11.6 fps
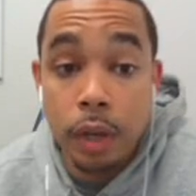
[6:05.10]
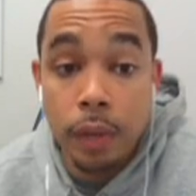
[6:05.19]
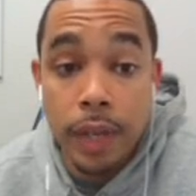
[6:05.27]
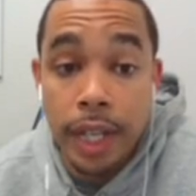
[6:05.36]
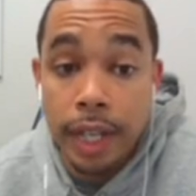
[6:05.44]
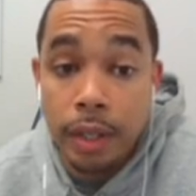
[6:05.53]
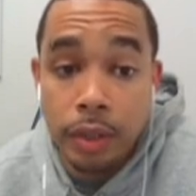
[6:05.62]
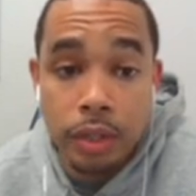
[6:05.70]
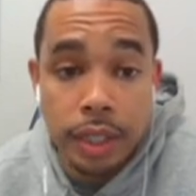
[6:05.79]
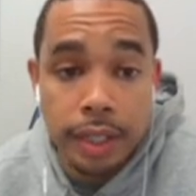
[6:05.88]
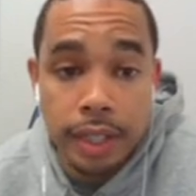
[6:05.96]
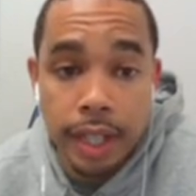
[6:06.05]
already. I don't
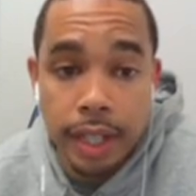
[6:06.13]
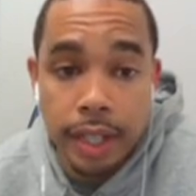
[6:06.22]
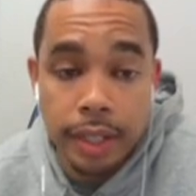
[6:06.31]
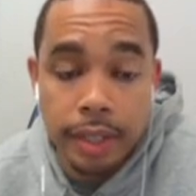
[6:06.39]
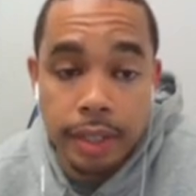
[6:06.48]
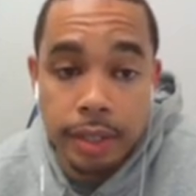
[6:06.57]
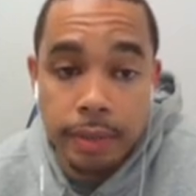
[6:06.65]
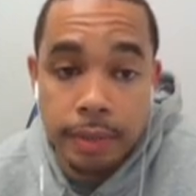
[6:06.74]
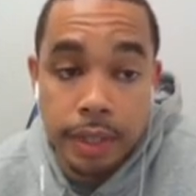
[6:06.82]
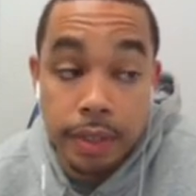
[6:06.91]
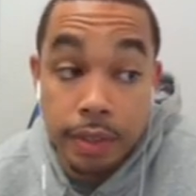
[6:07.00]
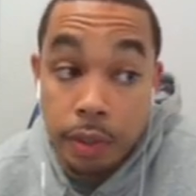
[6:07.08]
trust Connecticut
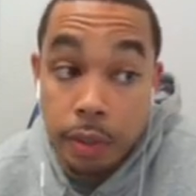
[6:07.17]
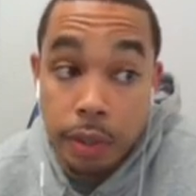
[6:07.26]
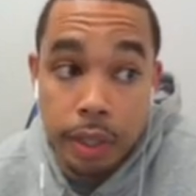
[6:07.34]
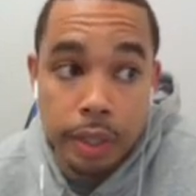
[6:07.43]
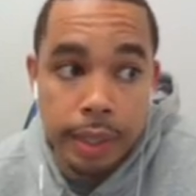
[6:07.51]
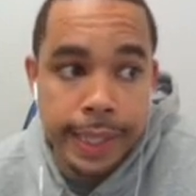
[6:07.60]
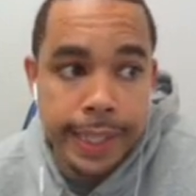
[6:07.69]
to score,